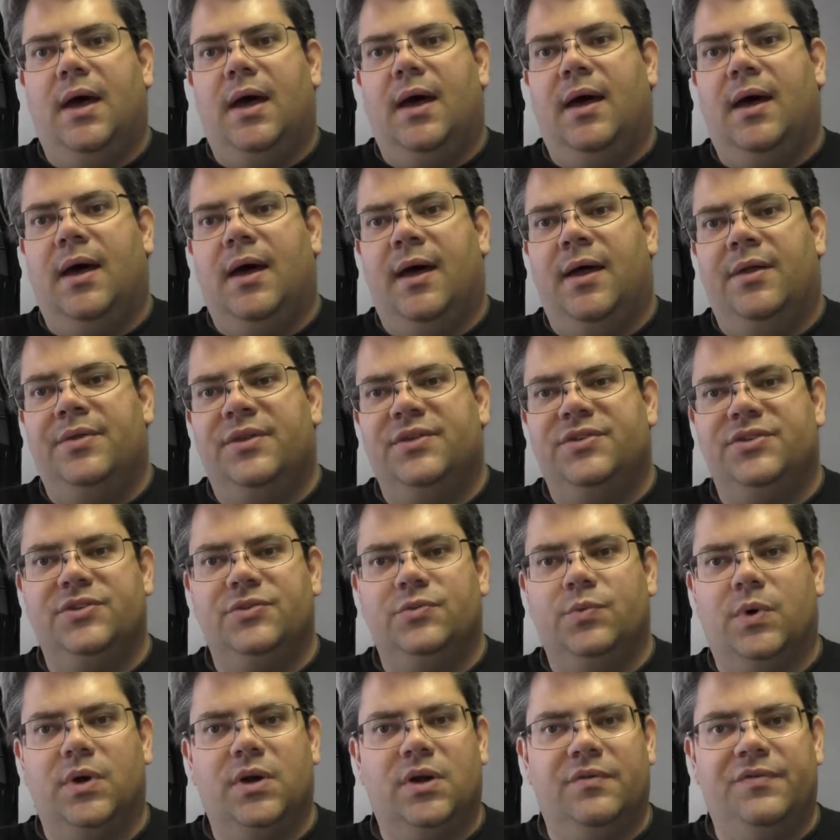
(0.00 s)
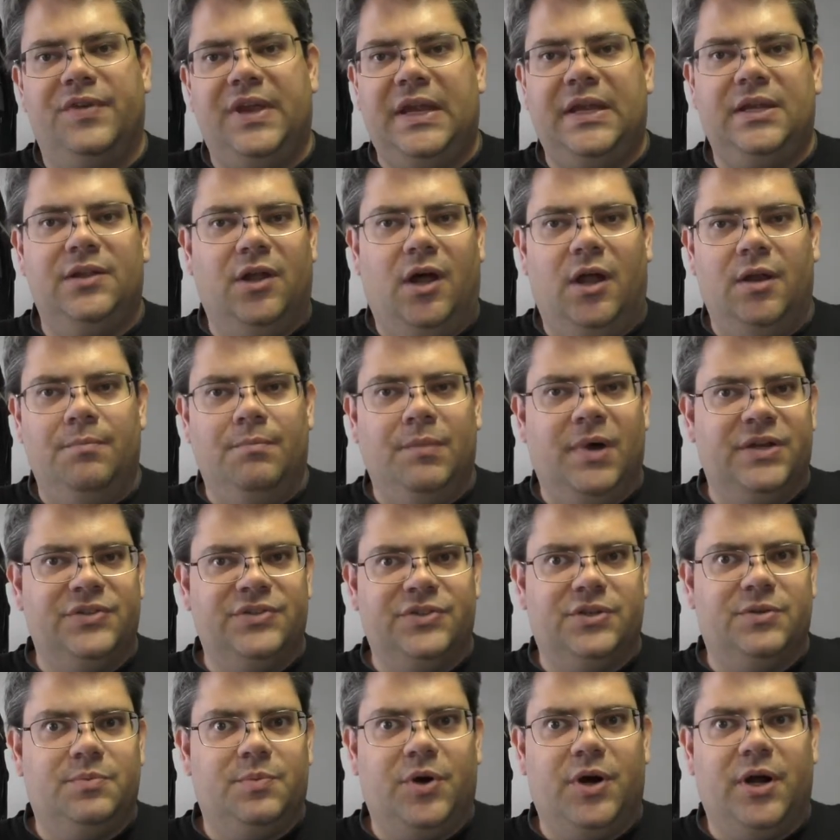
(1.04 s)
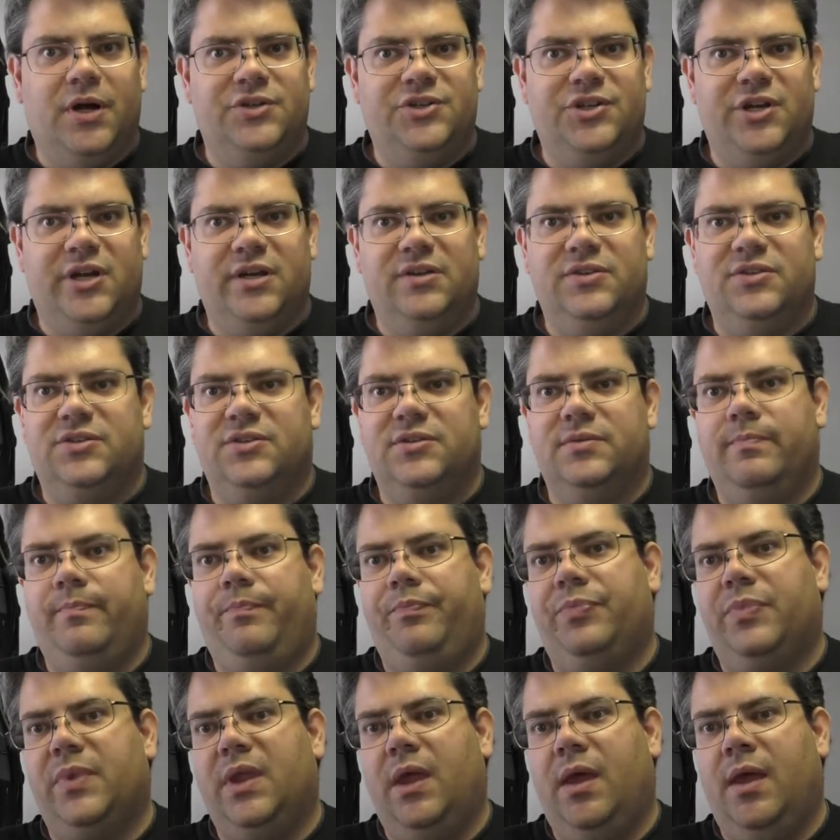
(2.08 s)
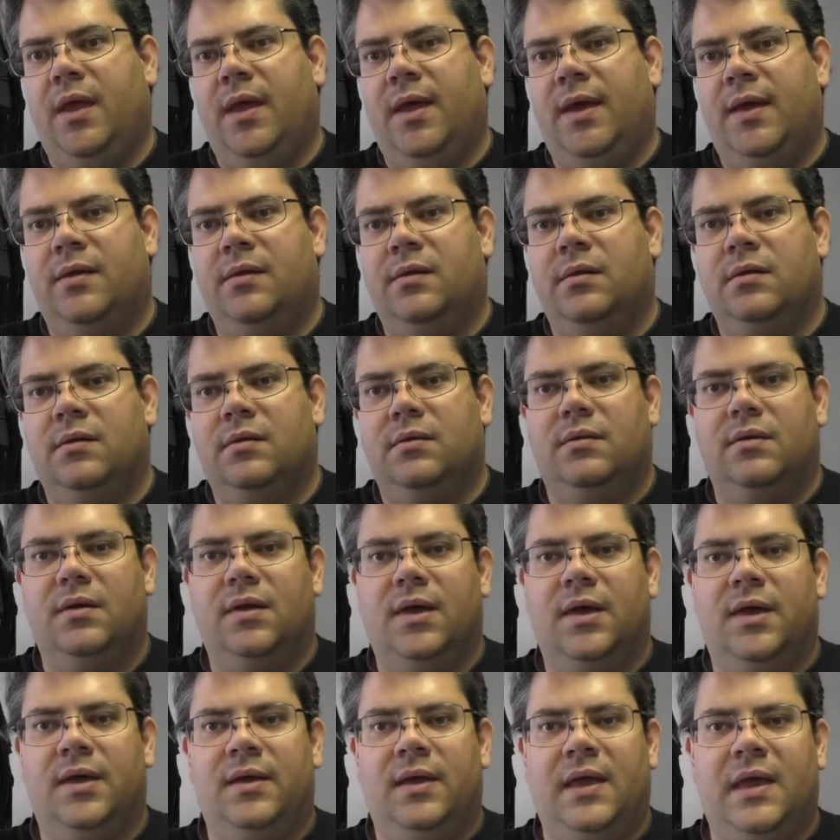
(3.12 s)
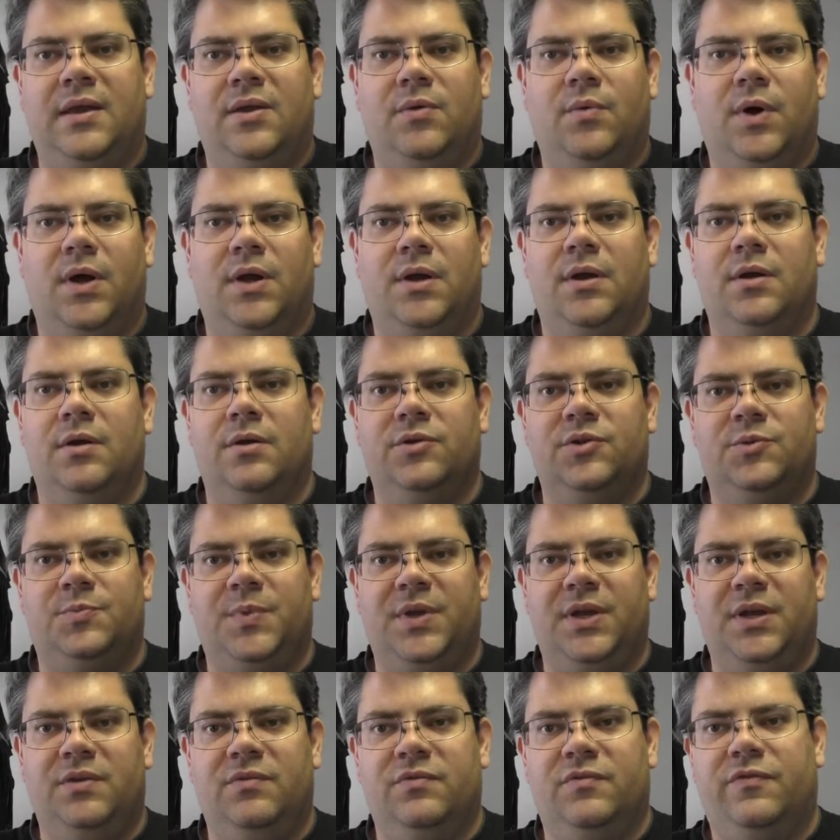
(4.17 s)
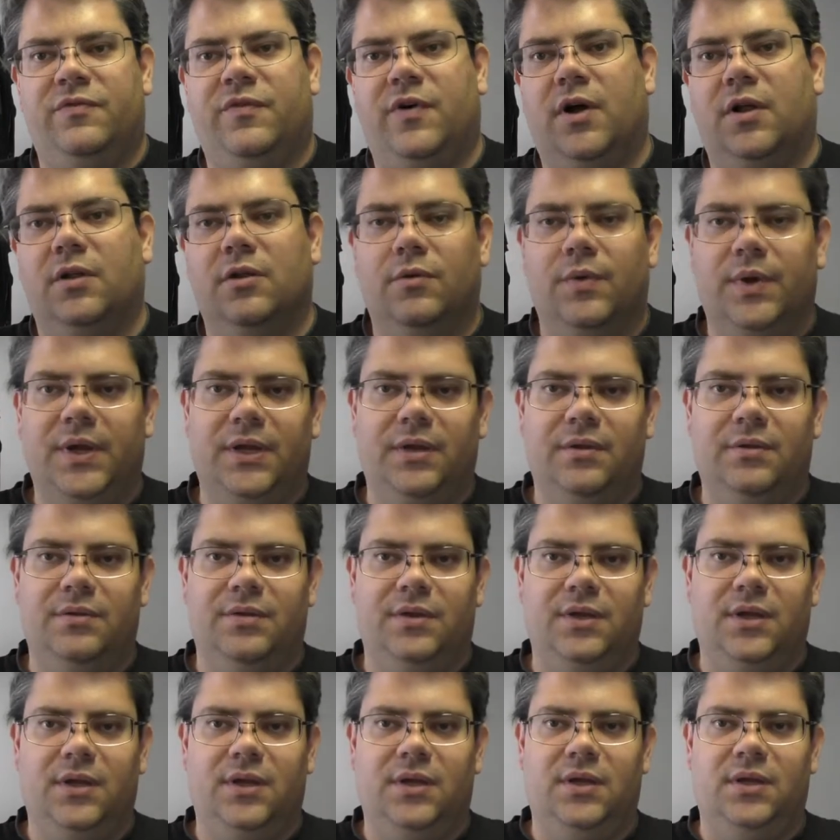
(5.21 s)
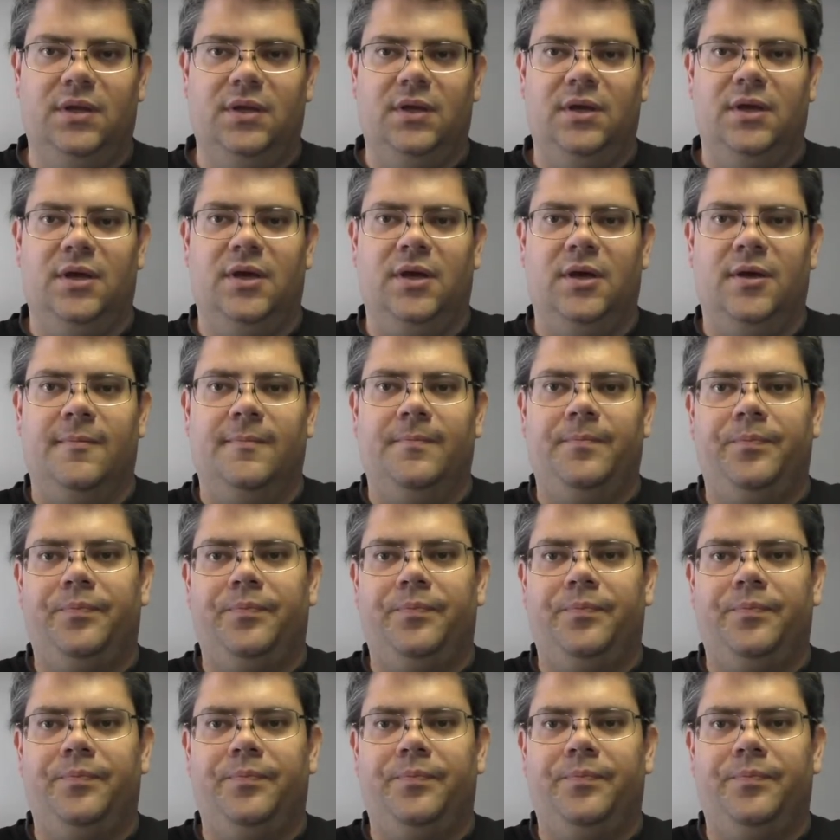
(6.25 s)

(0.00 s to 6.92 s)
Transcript: Uh, this is one of Elon Musk's projects and uh, anyone who's been following the uh,